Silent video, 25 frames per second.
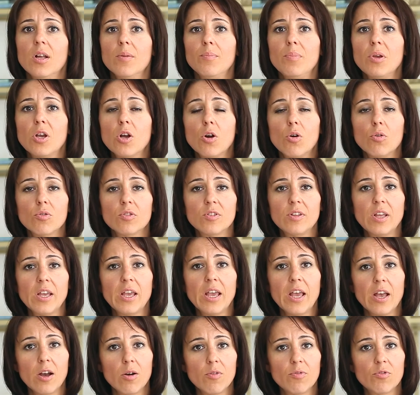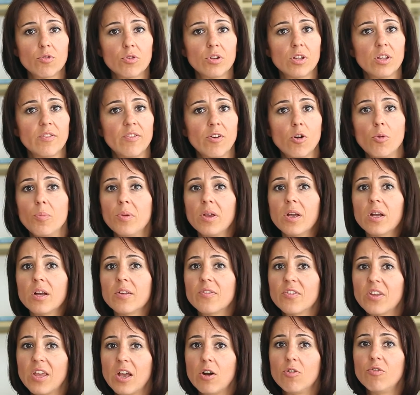because they help for the developing
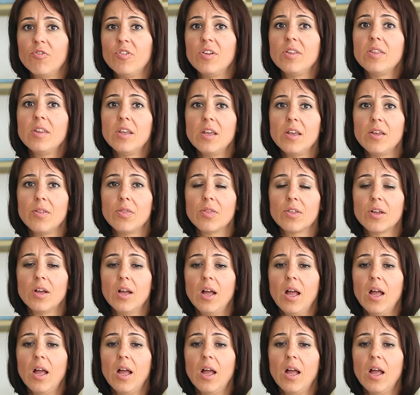of healthy teeth.